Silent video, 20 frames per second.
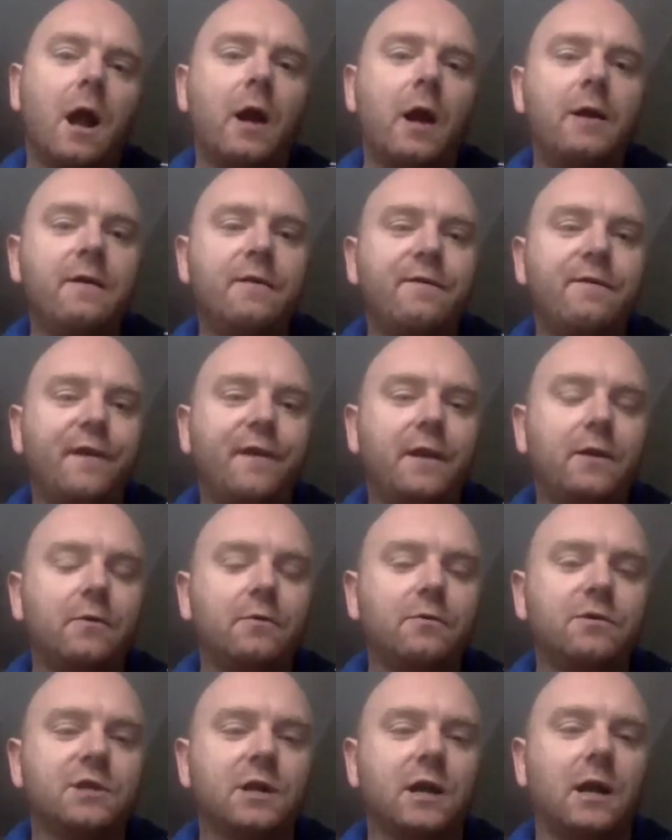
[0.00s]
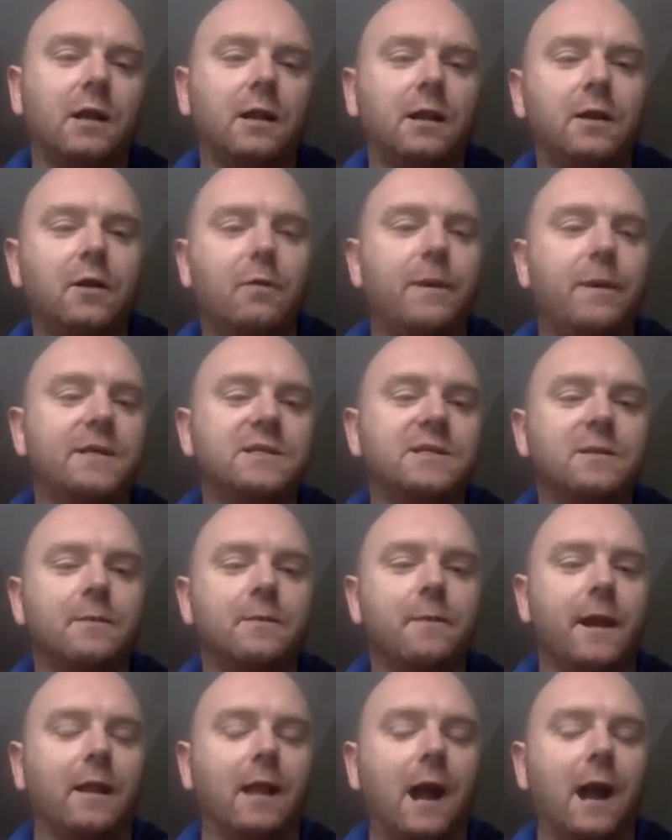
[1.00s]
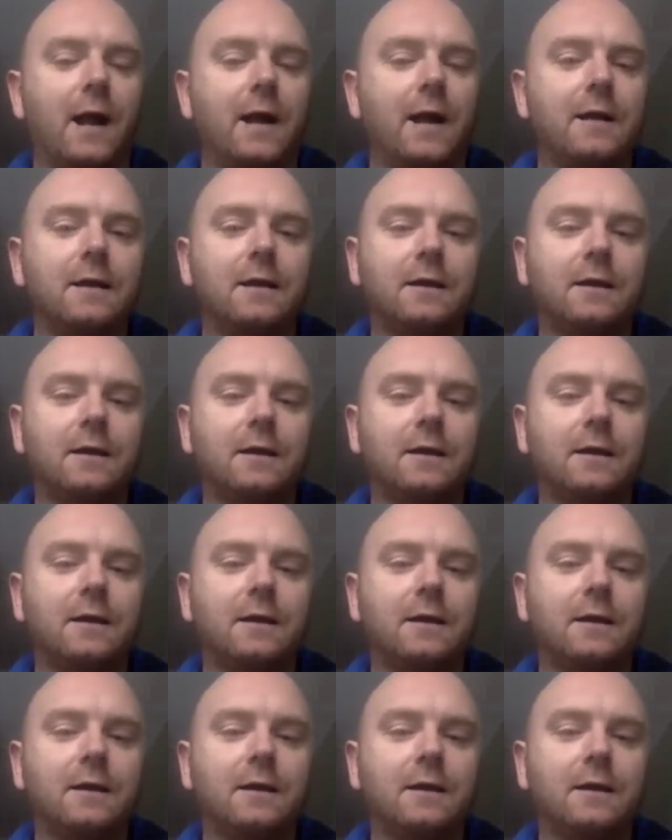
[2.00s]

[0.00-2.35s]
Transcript: And it feels a little bit to me like,